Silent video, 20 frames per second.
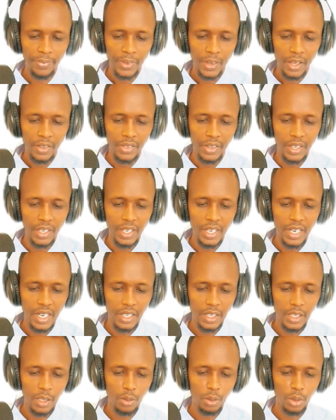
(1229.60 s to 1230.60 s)
The year
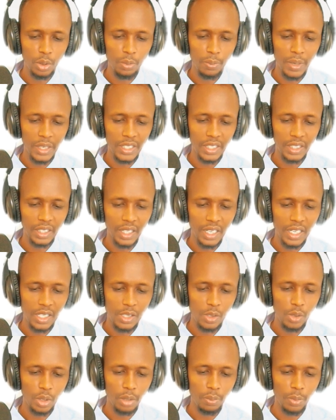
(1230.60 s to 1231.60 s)
due to budget cuts
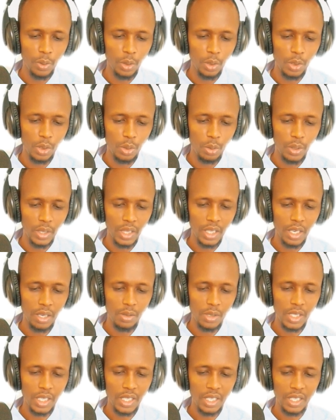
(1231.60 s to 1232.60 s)
only produced
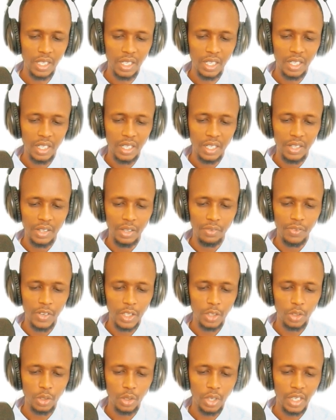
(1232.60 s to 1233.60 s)
1,000. The
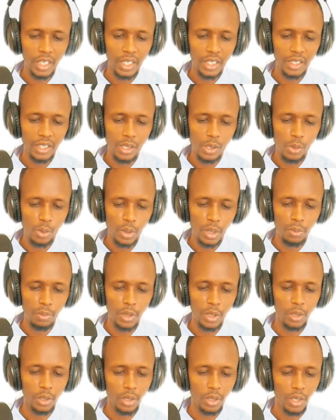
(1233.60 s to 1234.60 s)
factory rent is 1
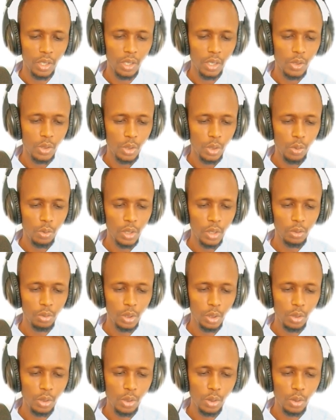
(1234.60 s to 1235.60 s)
million. So what we
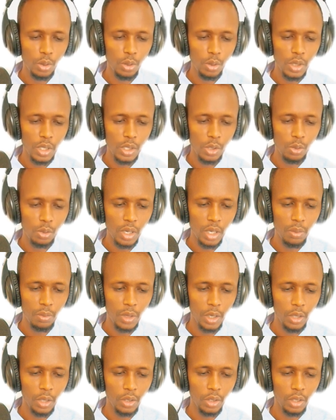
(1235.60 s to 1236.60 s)
used to do is 1
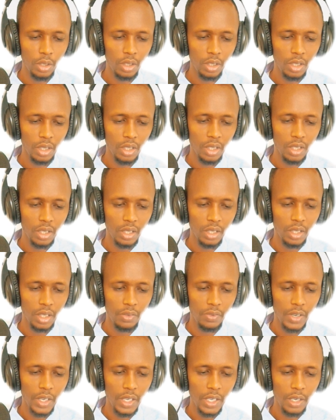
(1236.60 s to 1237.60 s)
million
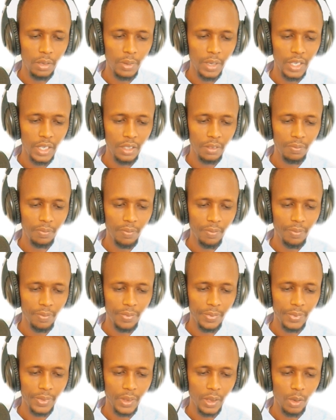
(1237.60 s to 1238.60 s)
divided by
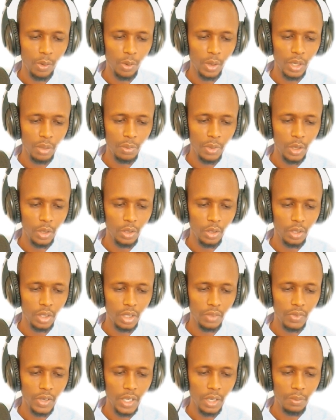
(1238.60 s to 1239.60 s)

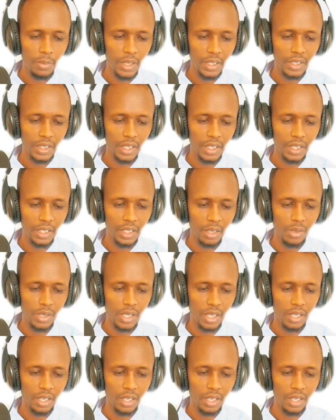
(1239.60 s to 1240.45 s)
10,000.